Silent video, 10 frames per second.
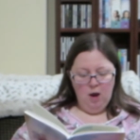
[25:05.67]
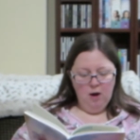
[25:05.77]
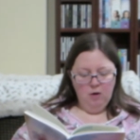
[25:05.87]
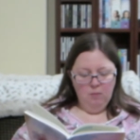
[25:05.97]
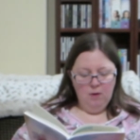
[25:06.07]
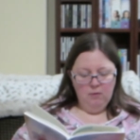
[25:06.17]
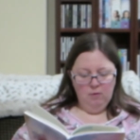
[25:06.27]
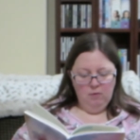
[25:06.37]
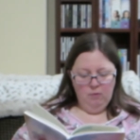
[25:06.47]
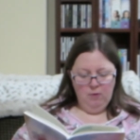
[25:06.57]
and a
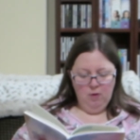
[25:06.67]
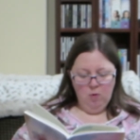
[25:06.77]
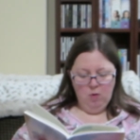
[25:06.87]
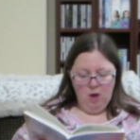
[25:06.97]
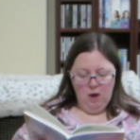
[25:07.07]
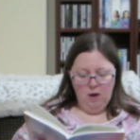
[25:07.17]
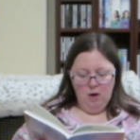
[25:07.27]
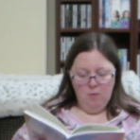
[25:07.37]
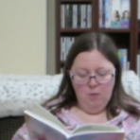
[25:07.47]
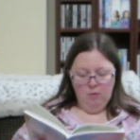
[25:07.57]
reason to feel okay
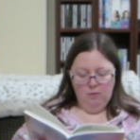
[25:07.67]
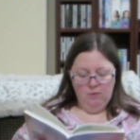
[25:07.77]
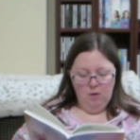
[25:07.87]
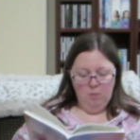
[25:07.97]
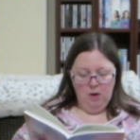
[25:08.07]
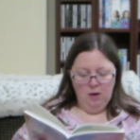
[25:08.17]
about sleeping